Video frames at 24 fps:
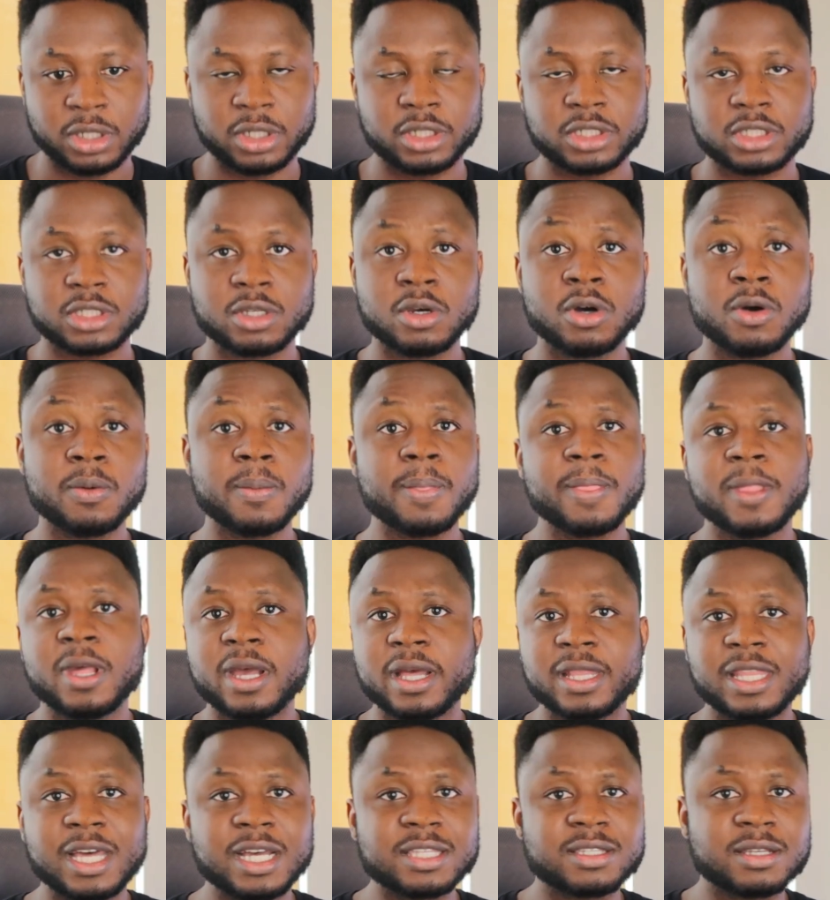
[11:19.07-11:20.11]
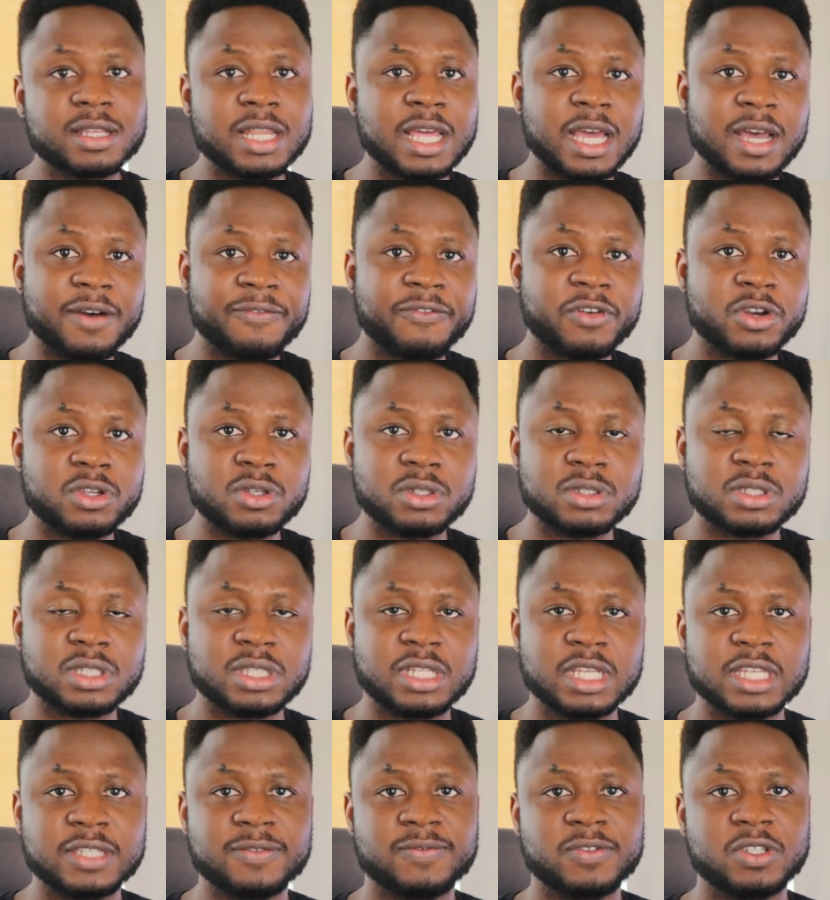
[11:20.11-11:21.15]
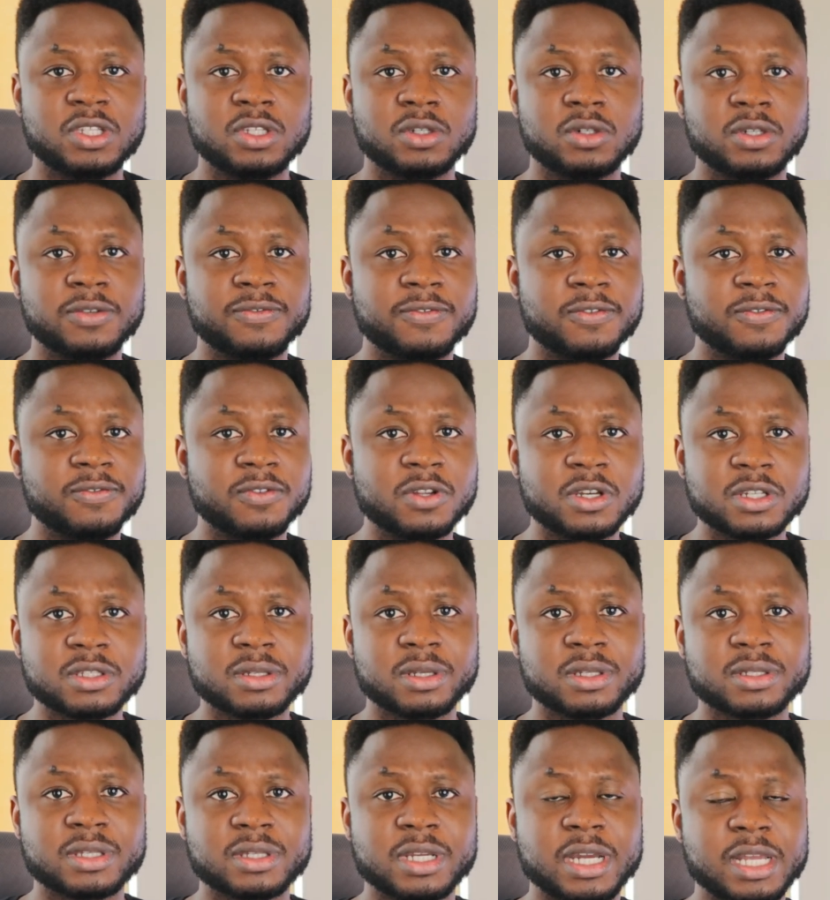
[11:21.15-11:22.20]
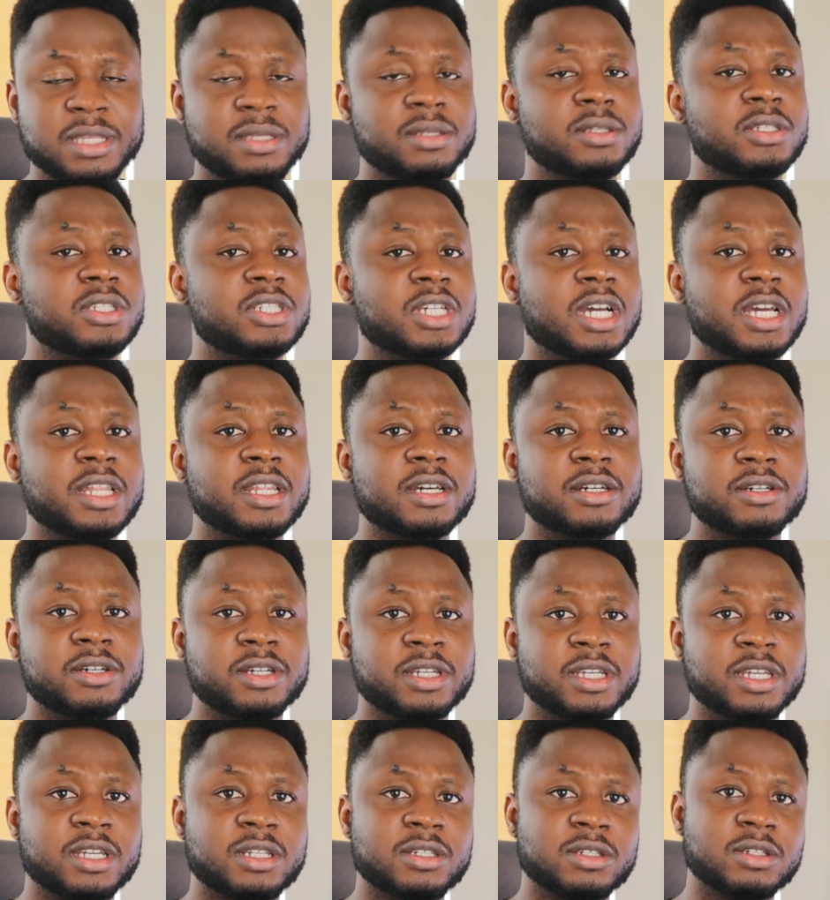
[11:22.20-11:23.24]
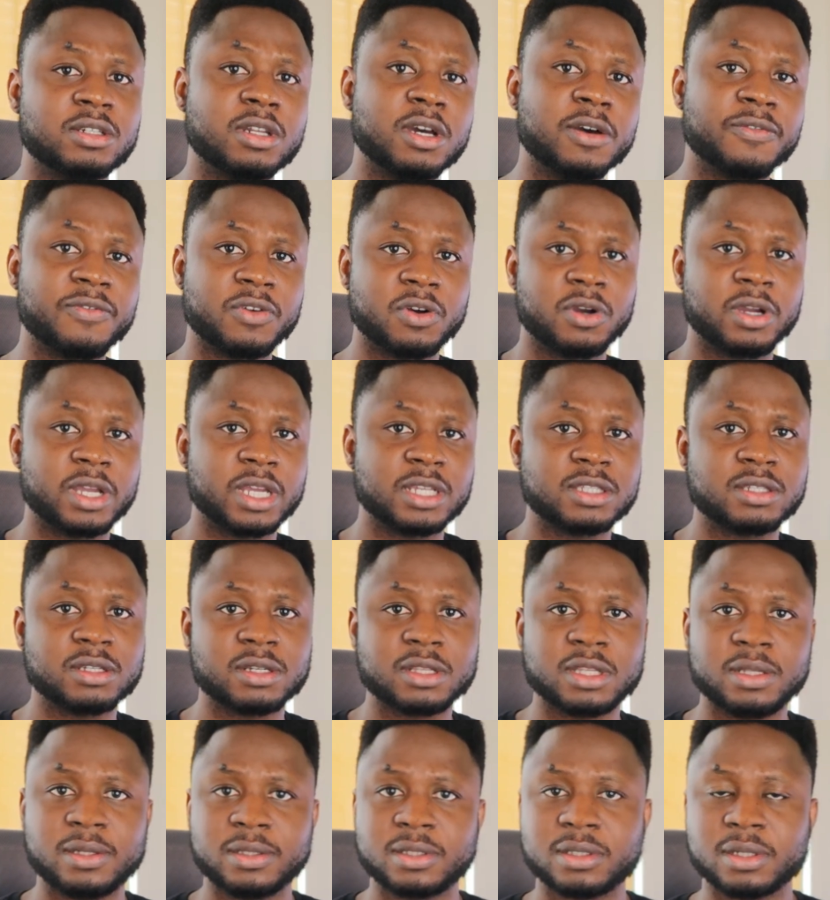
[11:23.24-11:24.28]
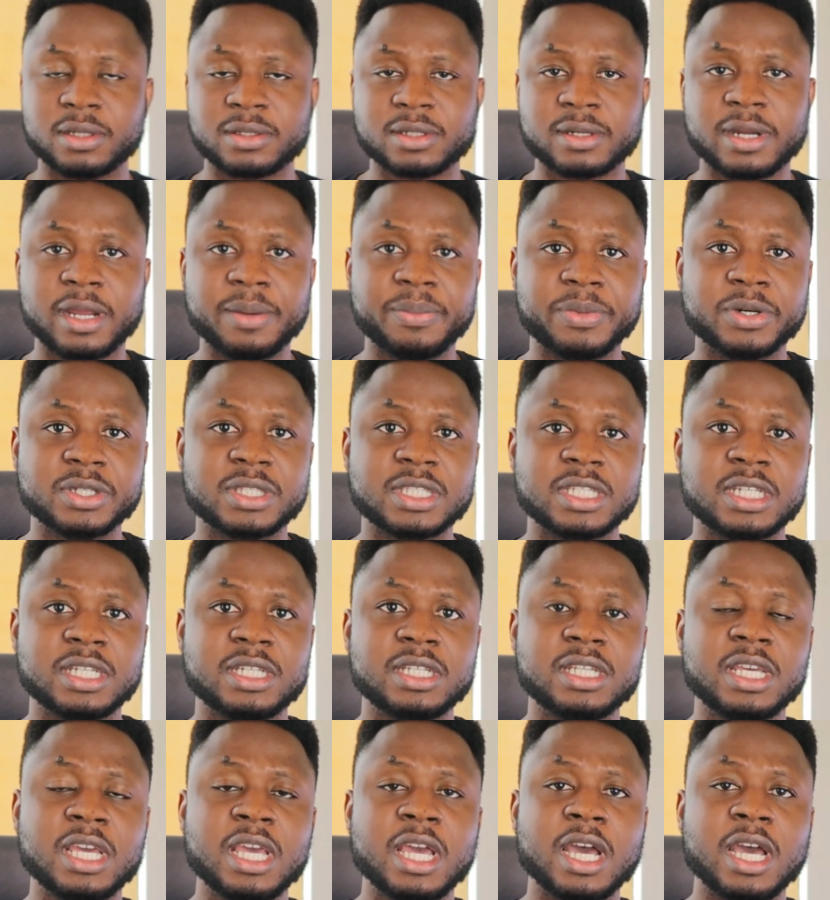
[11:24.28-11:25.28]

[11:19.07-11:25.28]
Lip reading: So that's all I have for you in today's video. If you've not subscribed to the channel, again, do not forget to click the subscribe button.